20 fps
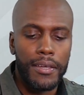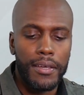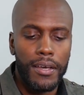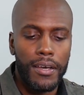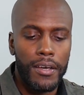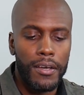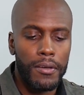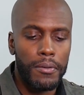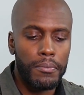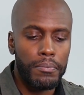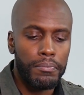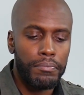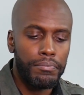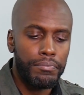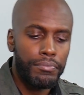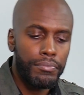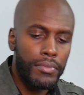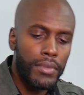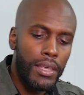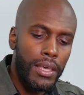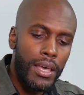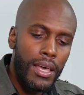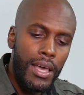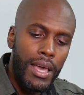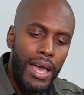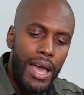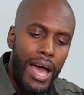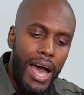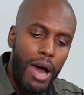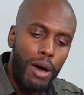Um,
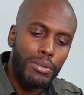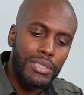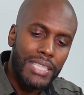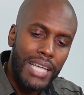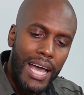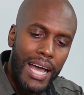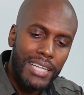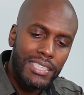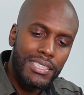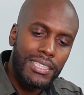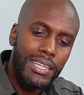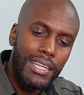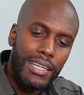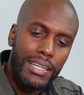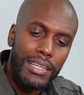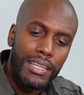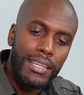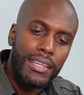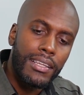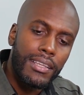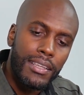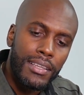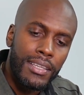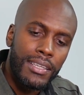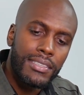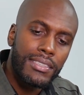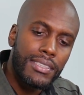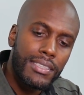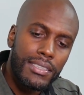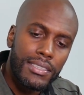I was actually,
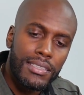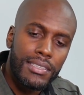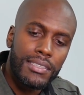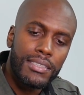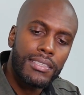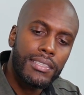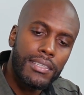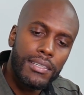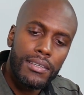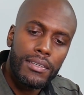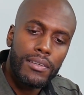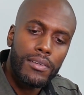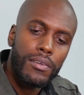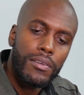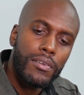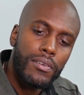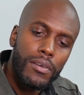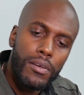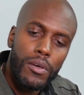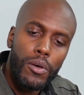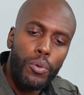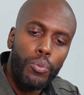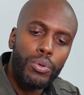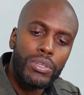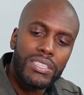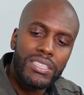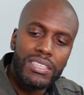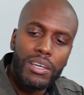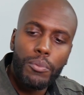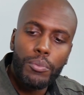this is
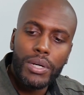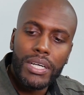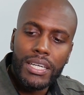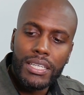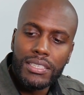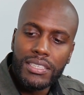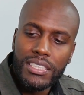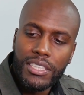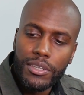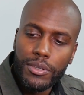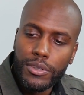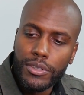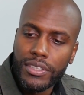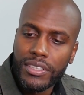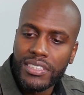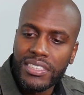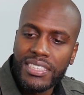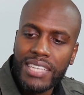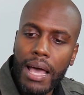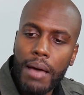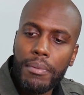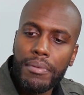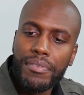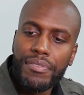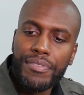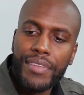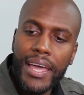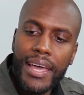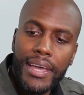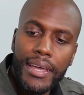what some would consider the
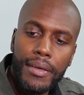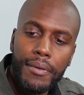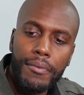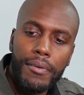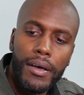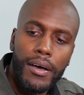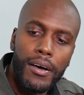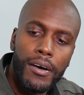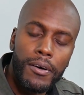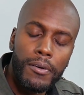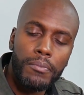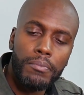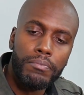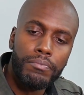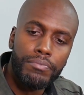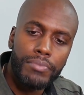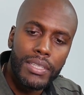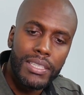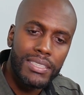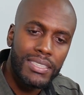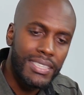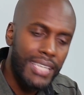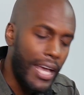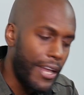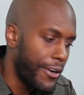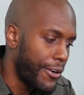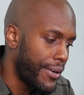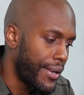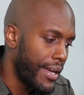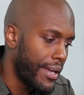Sabbath day, um,
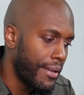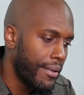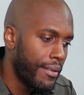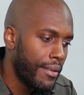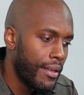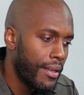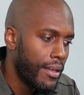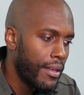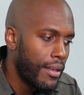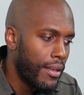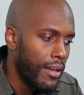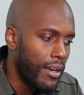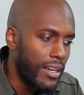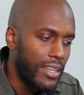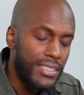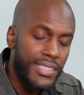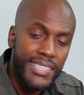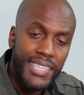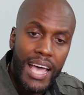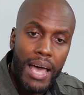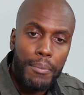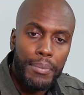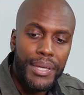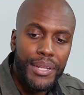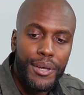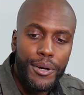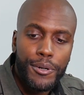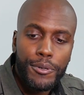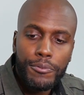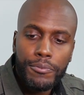Saturday, uh,
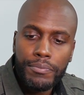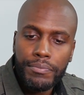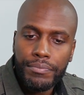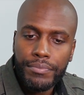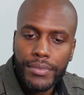Sabado